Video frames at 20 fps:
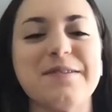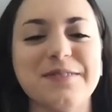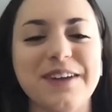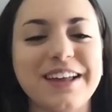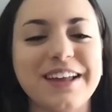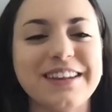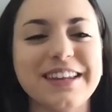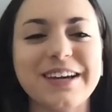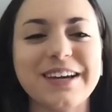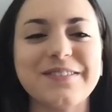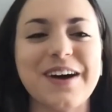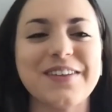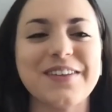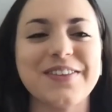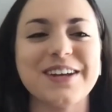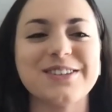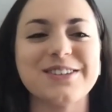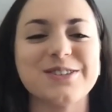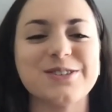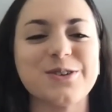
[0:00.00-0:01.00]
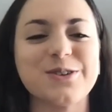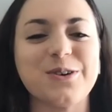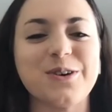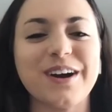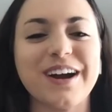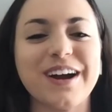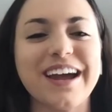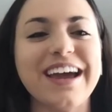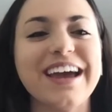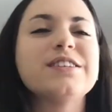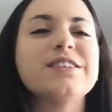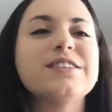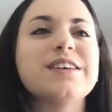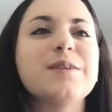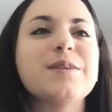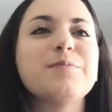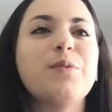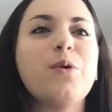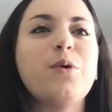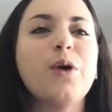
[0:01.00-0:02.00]
And I think about that story. It's
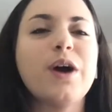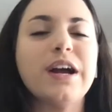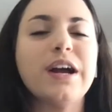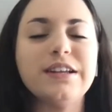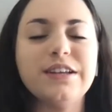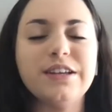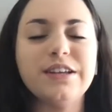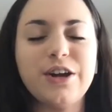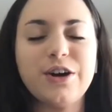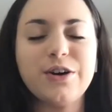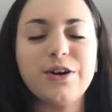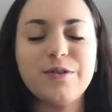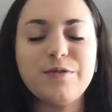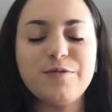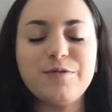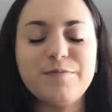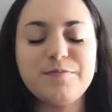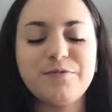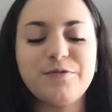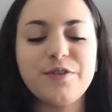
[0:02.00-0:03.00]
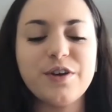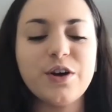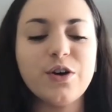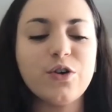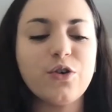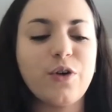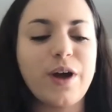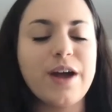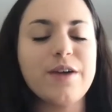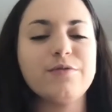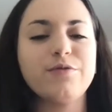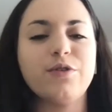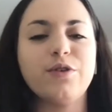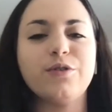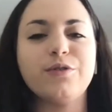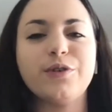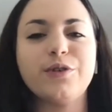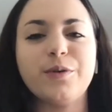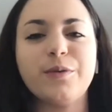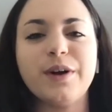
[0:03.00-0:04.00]
important, you know, to feel
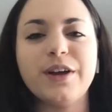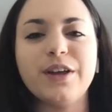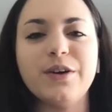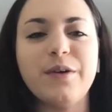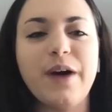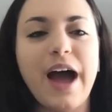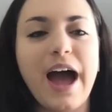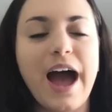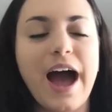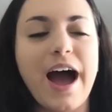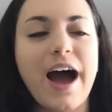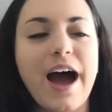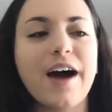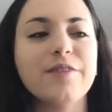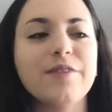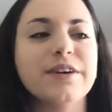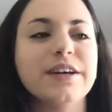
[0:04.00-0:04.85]
grateful for what you have.